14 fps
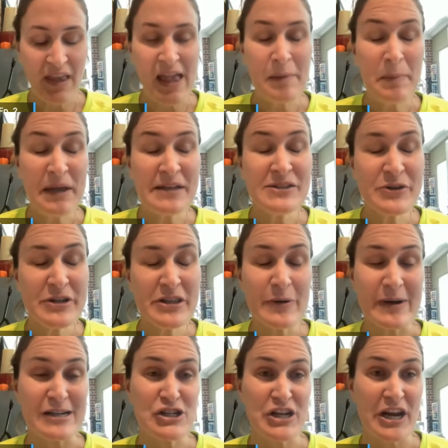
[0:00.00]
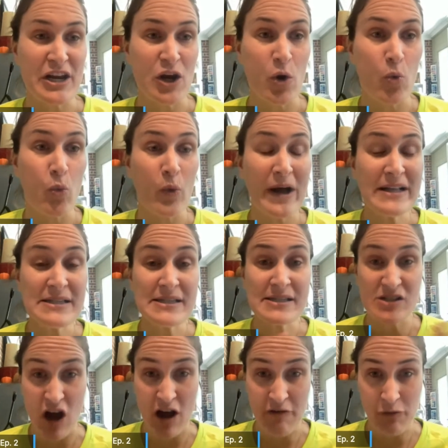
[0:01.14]
I'm answering the question what
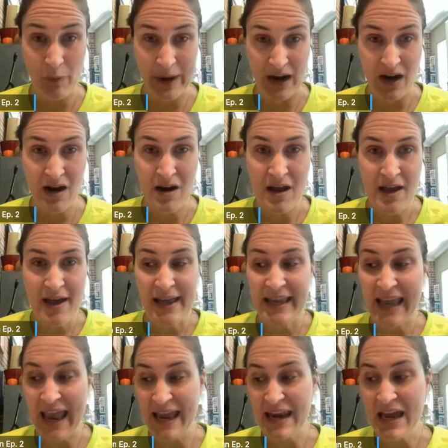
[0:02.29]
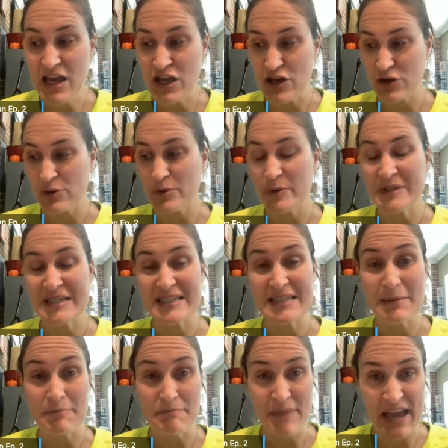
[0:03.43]
software can I use to
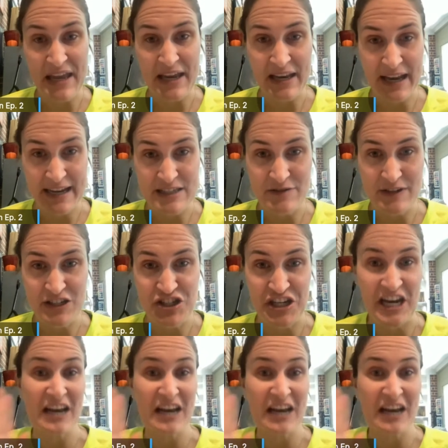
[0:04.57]
make an SVG?